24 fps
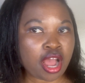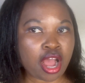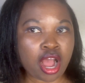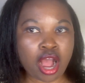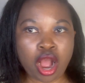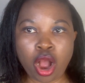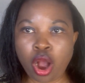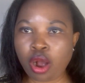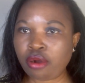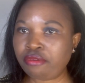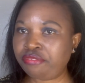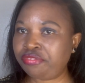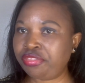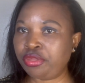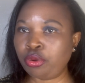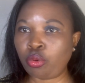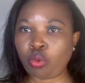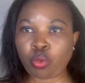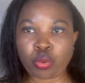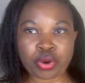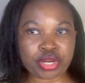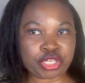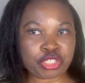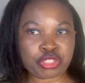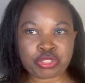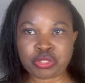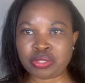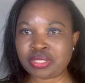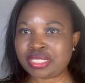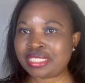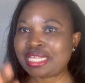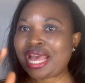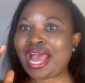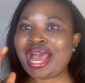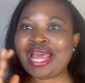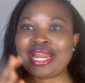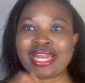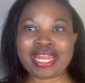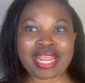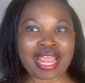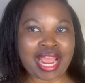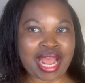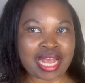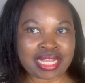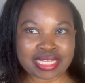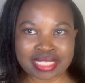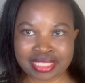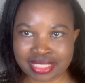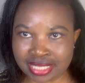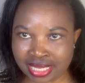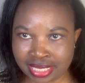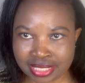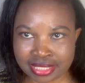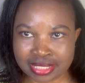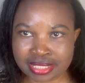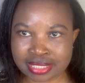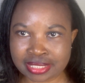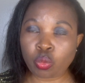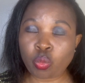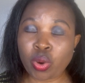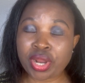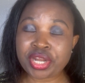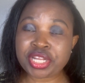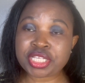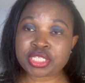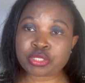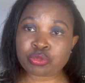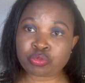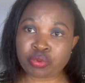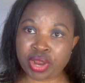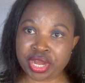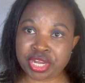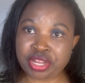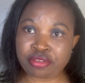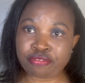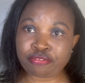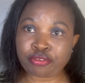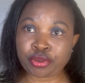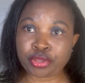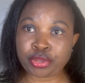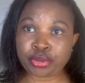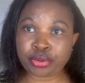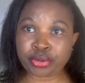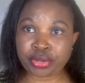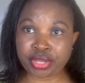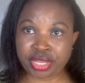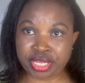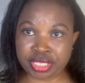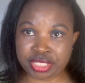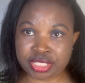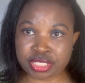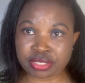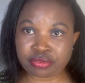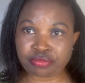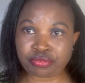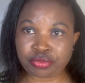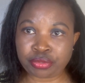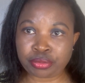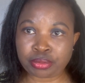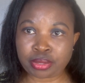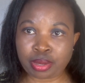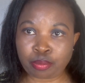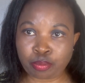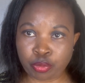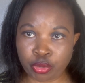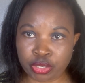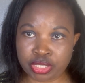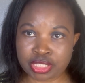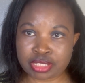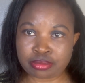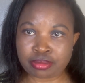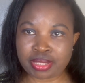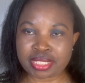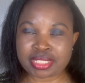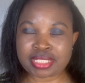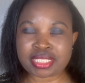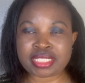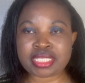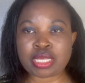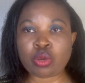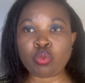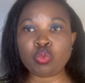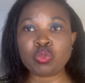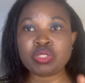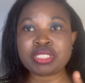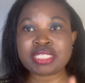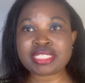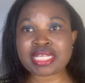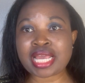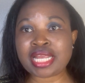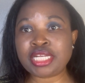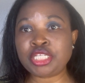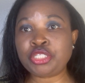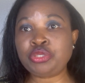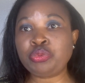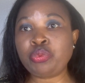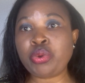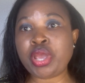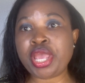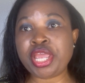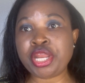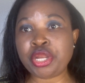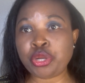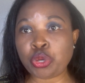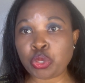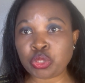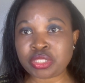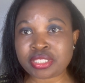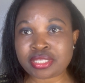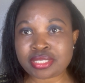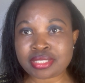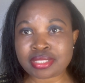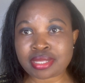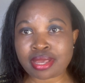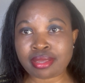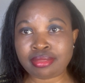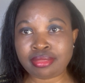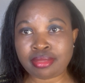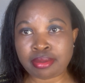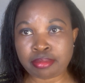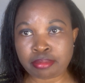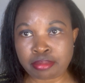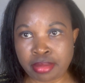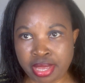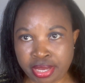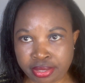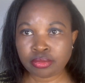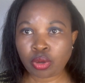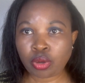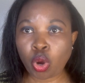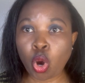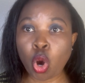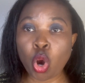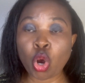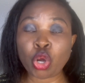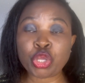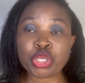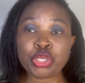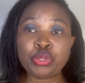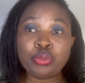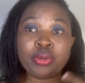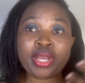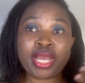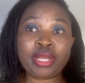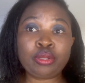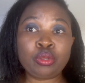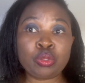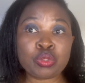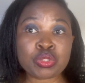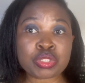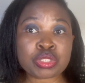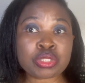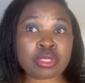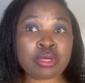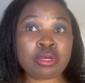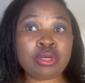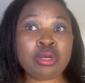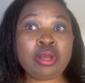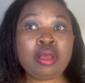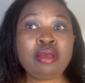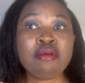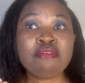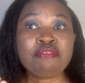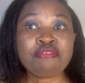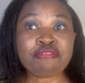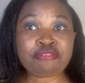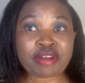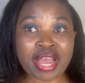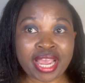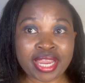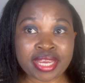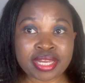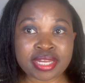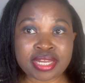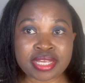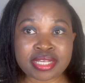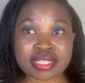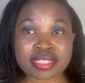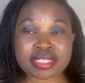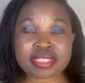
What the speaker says: of the questions and the answers. When it's ready for your interview appointment, they will send you a notice in the mail, or you can also find it